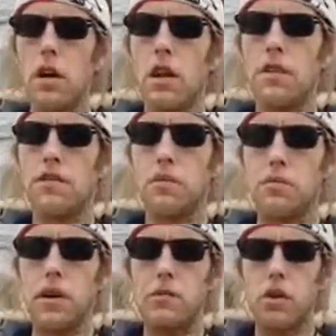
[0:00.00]
the
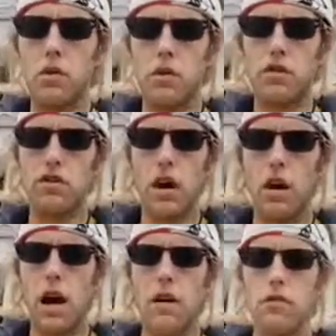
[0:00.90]
Supreme Court shall
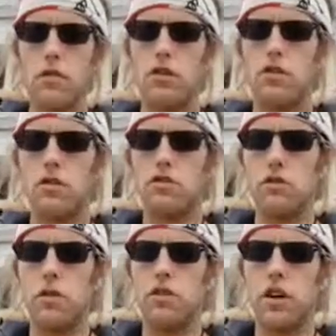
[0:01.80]
have original
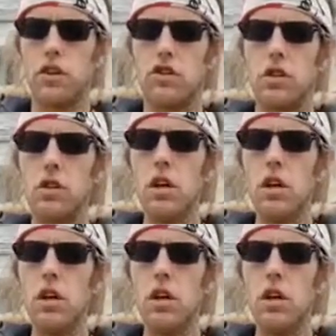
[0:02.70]
jurisdiction.